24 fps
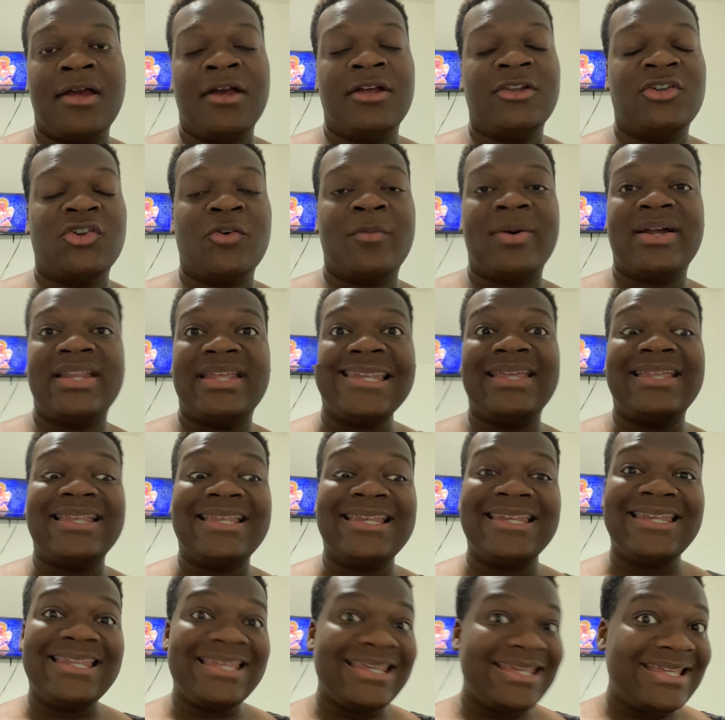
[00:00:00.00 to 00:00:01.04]
Nobody
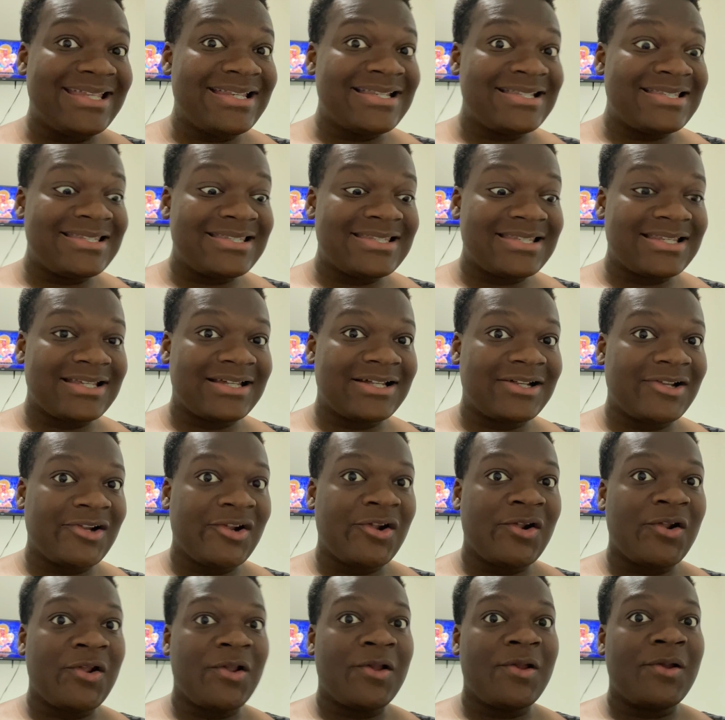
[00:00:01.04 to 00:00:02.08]
needs
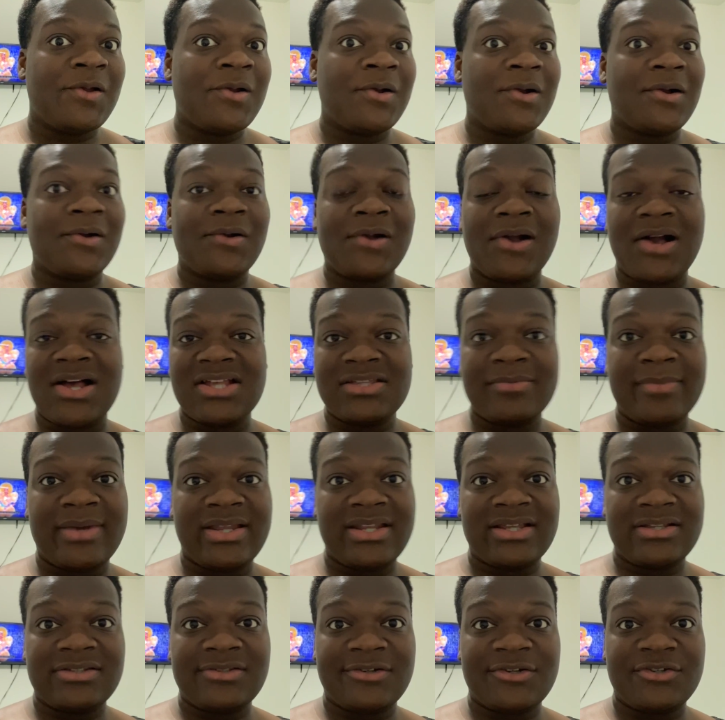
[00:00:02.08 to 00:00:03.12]

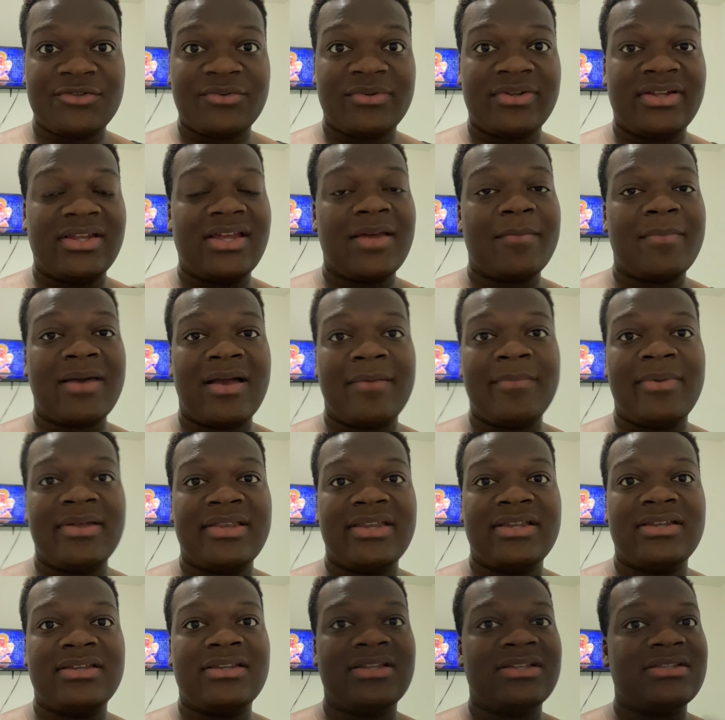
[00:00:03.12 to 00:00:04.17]
cosmetic surgery, in my
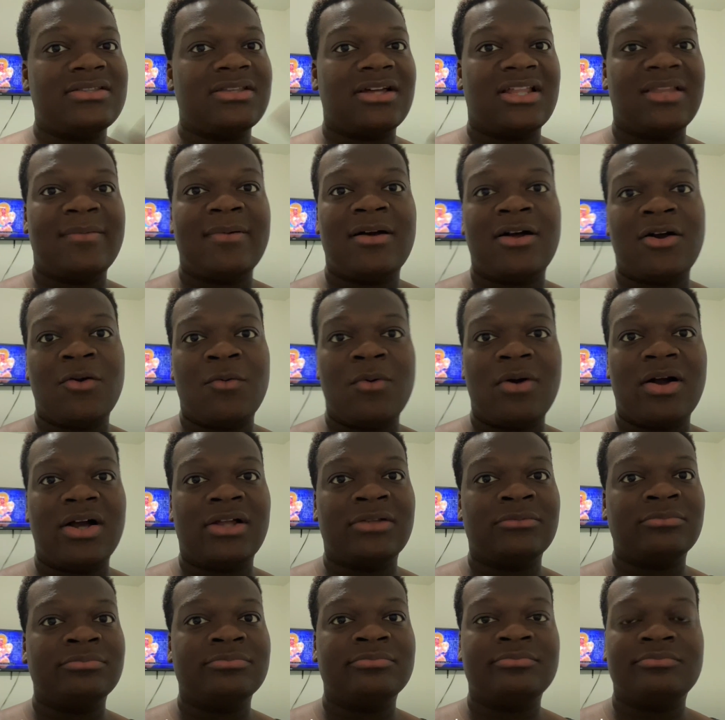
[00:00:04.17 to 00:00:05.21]
opinion. It's all about a want.